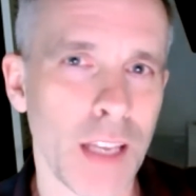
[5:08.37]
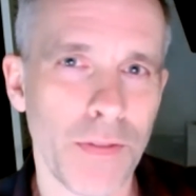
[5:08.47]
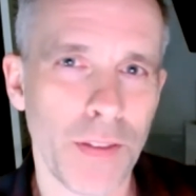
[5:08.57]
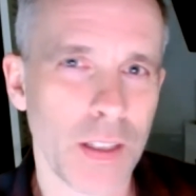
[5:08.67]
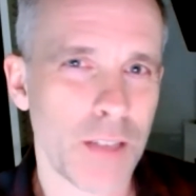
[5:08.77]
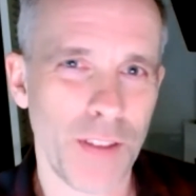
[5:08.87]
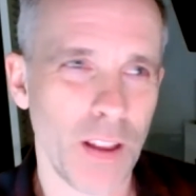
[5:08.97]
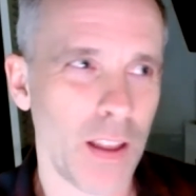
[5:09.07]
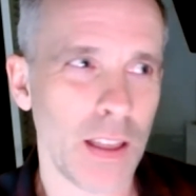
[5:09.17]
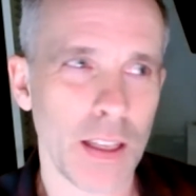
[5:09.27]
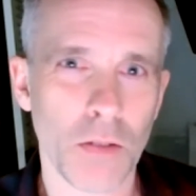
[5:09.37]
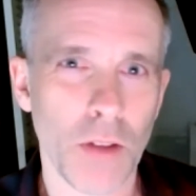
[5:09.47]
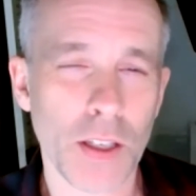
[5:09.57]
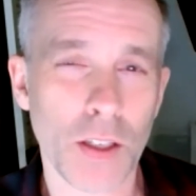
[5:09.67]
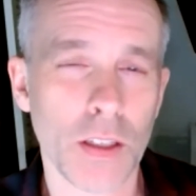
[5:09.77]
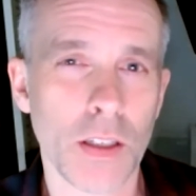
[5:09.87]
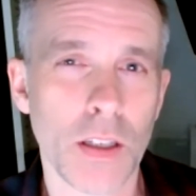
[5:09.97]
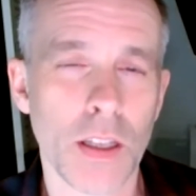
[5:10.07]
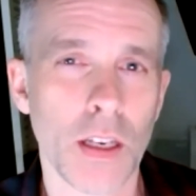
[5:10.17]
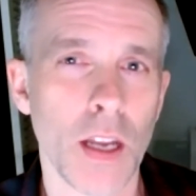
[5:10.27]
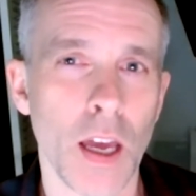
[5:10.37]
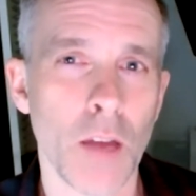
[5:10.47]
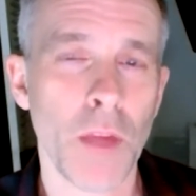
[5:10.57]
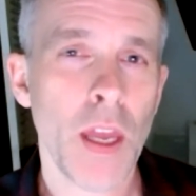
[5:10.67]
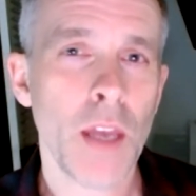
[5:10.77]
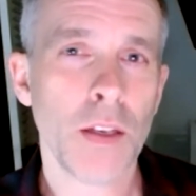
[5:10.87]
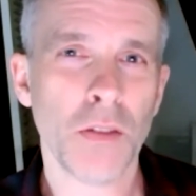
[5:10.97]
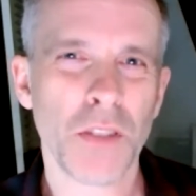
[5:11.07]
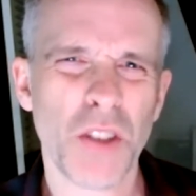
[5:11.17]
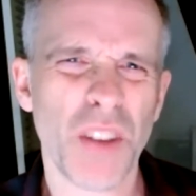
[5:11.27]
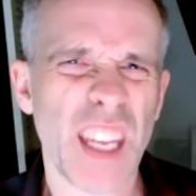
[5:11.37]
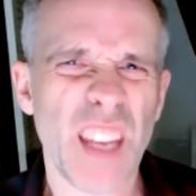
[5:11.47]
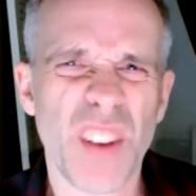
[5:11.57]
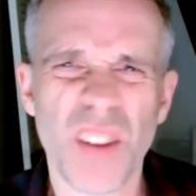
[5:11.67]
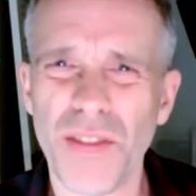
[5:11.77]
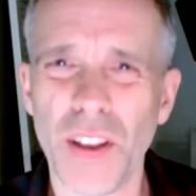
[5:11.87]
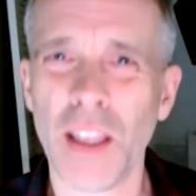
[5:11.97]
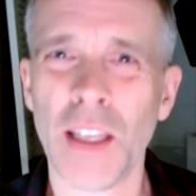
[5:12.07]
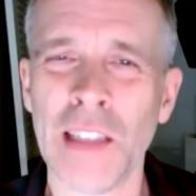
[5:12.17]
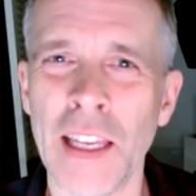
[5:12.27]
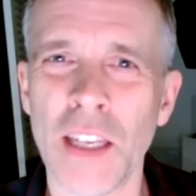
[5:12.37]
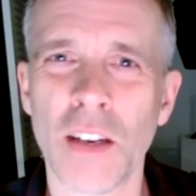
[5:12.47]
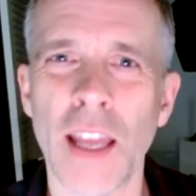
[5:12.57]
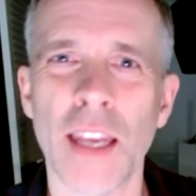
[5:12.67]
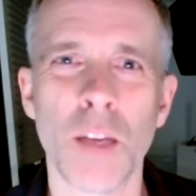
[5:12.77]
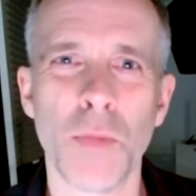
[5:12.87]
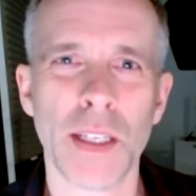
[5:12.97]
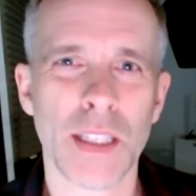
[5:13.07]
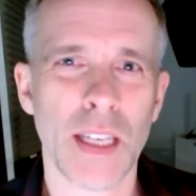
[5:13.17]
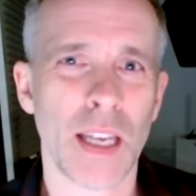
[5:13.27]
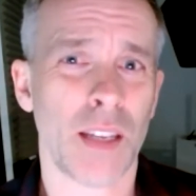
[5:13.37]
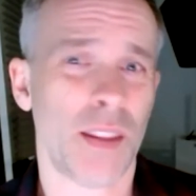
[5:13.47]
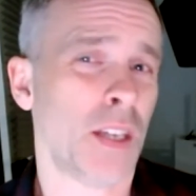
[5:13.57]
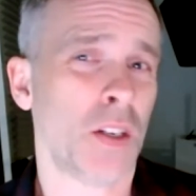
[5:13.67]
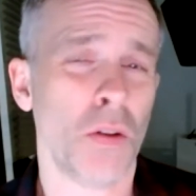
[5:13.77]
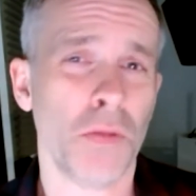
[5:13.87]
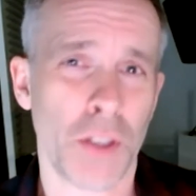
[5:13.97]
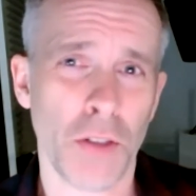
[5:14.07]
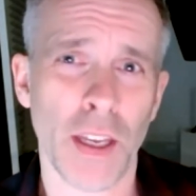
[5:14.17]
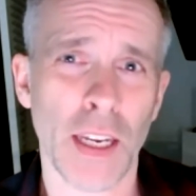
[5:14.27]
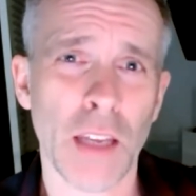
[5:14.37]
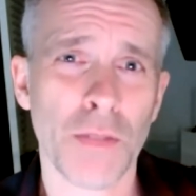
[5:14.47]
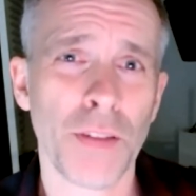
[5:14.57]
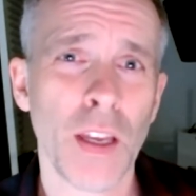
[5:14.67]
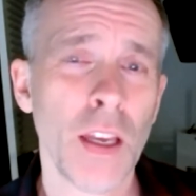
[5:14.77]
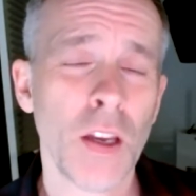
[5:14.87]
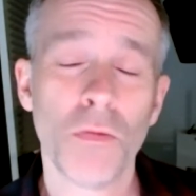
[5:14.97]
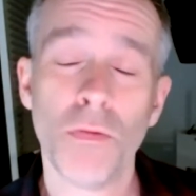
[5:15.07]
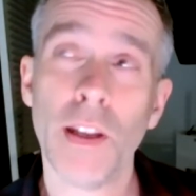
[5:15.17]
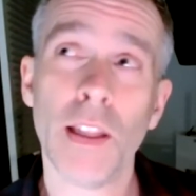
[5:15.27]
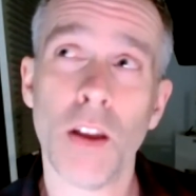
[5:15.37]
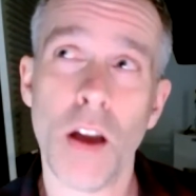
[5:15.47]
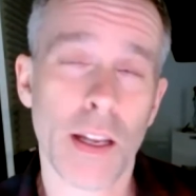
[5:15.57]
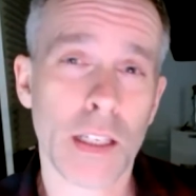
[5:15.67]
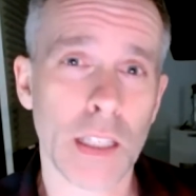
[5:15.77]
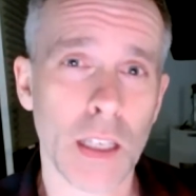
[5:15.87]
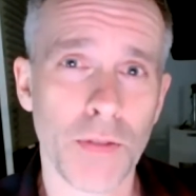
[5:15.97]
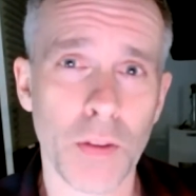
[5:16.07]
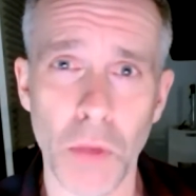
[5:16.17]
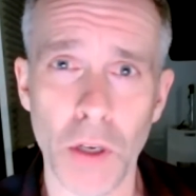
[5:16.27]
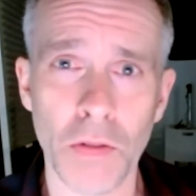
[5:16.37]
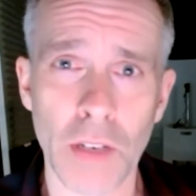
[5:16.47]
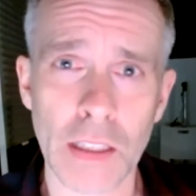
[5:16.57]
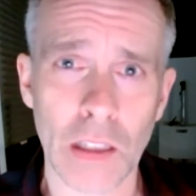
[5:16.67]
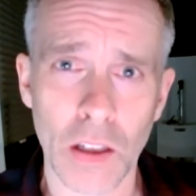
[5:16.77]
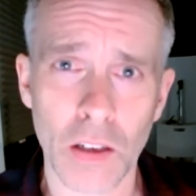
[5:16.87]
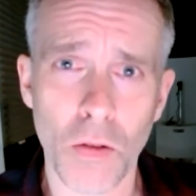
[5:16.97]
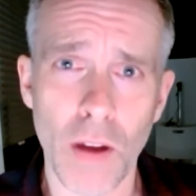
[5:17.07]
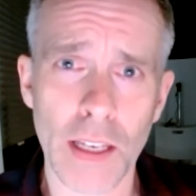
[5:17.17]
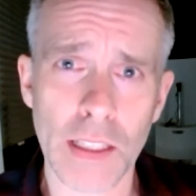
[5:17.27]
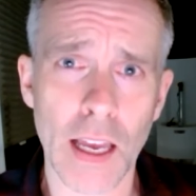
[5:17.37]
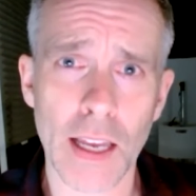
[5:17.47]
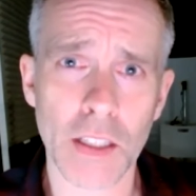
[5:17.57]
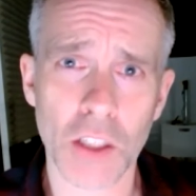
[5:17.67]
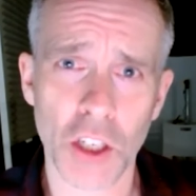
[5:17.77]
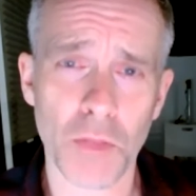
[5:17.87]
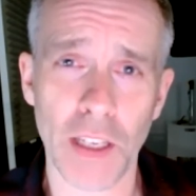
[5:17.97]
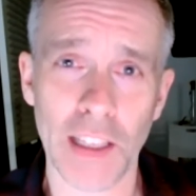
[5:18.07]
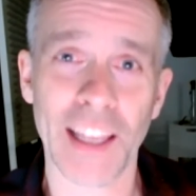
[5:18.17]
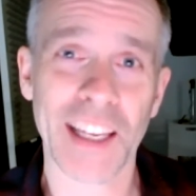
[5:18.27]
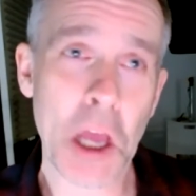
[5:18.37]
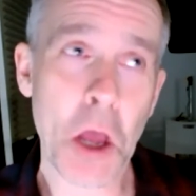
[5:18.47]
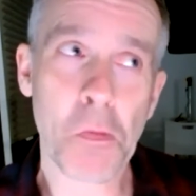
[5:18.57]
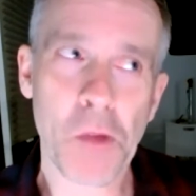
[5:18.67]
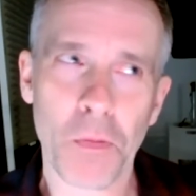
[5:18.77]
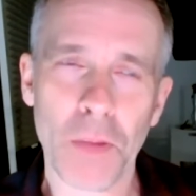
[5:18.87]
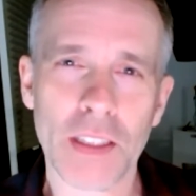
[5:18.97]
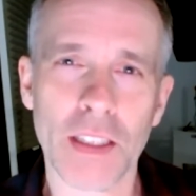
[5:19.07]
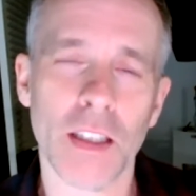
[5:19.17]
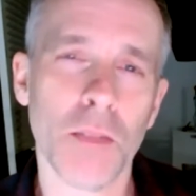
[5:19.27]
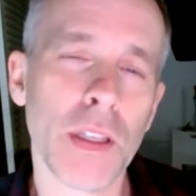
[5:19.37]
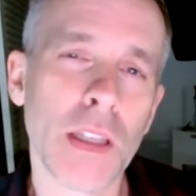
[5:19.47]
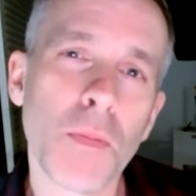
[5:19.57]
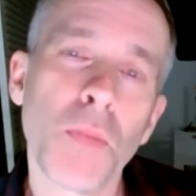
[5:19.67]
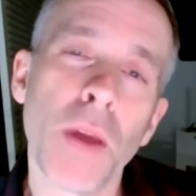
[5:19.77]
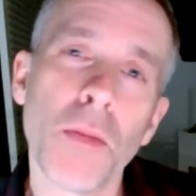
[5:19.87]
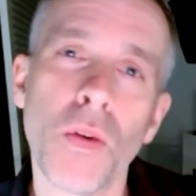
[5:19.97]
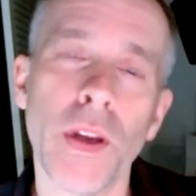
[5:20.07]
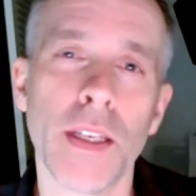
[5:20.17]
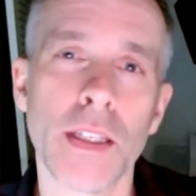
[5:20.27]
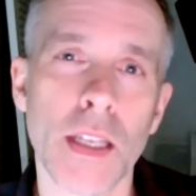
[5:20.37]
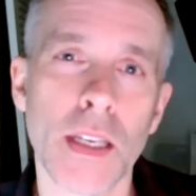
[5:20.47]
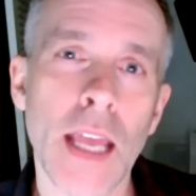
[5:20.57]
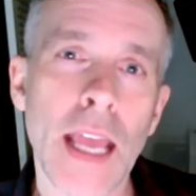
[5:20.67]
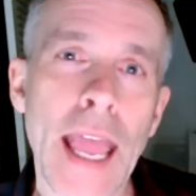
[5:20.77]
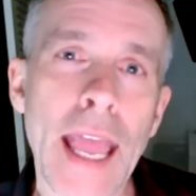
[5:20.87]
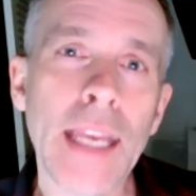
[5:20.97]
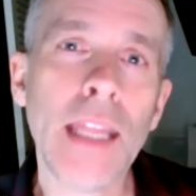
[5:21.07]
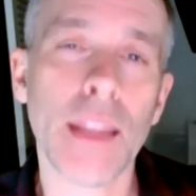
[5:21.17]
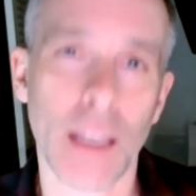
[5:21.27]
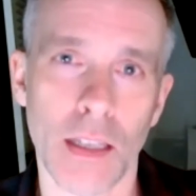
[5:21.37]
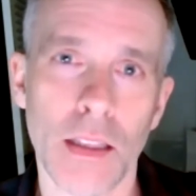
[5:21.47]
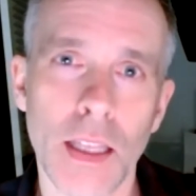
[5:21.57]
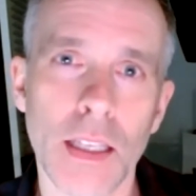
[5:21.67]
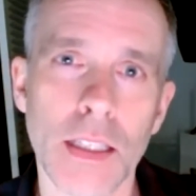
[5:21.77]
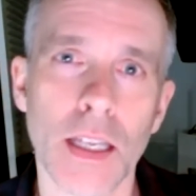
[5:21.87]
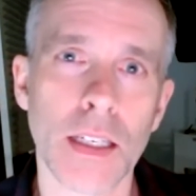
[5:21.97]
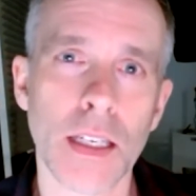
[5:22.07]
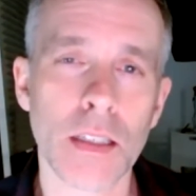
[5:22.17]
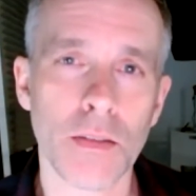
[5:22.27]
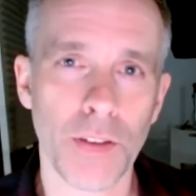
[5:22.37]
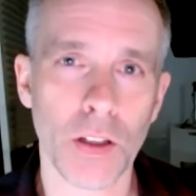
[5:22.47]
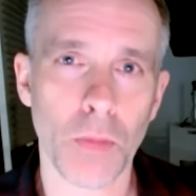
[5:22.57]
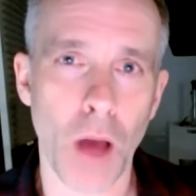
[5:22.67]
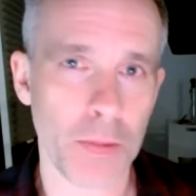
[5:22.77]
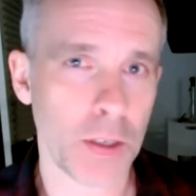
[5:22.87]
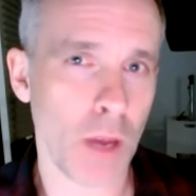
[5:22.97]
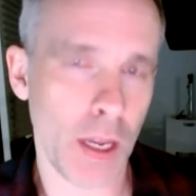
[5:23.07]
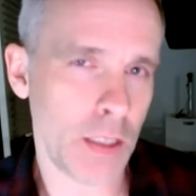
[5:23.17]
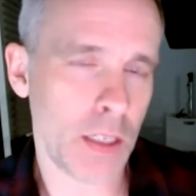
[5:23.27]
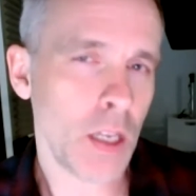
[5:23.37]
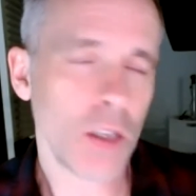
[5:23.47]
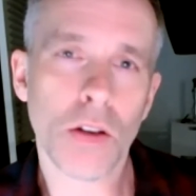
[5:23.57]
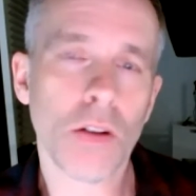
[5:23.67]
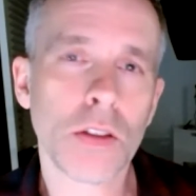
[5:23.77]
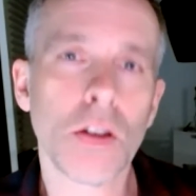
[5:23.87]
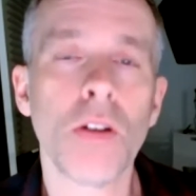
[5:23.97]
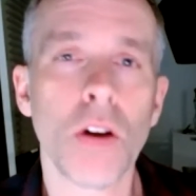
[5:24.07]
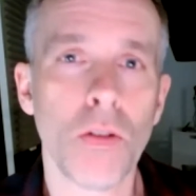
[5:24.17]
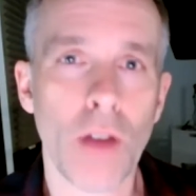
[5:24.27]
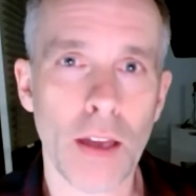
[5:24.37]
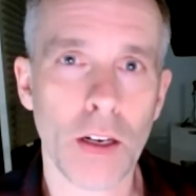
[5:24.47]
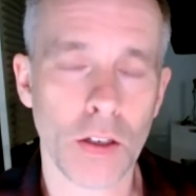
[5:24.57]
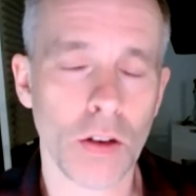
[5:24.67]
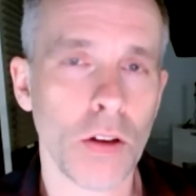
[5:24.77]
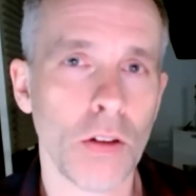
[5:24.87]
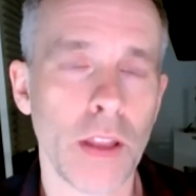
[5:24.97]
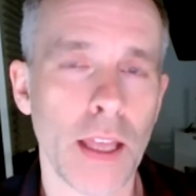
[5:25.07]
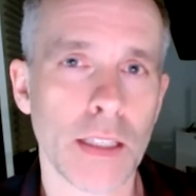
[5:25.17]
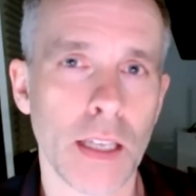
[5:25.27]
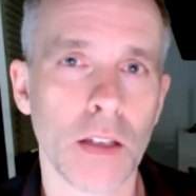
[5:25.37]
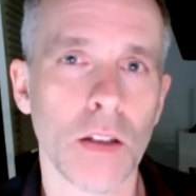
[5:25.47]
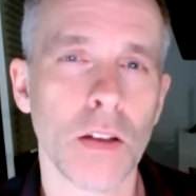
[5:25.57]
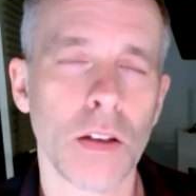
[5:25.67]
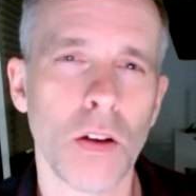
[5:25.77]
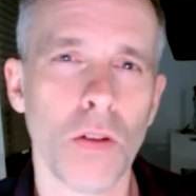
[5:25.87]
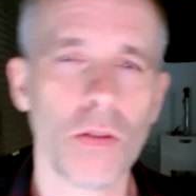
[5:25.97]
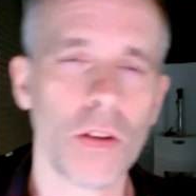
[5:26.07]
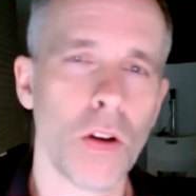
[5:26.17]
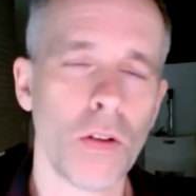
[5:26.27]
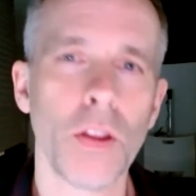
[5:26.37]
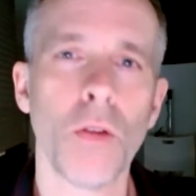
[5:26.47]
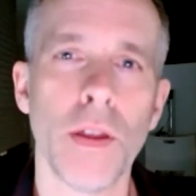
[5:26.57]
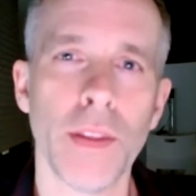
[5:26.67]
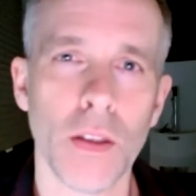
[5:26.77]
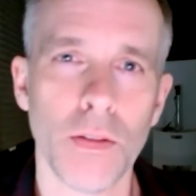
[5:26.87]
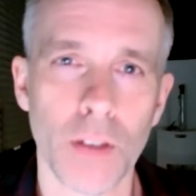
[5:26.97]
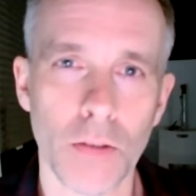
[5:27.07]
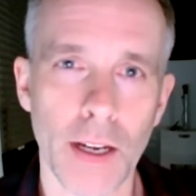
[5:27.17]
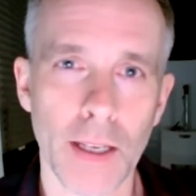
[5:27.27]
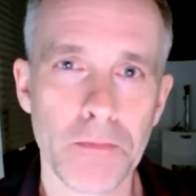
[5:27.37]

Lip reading: If it's feeling like a rush, then don't do it. If you're feeling like you're getting a bit sick, then don't do it. If really, honestly, if the moon doesn't look quite as high as it should be, like, I'm being silly, but my point is that anything that doesn't feel optimized, don't go to that cycle. Go to the one that you feel ready.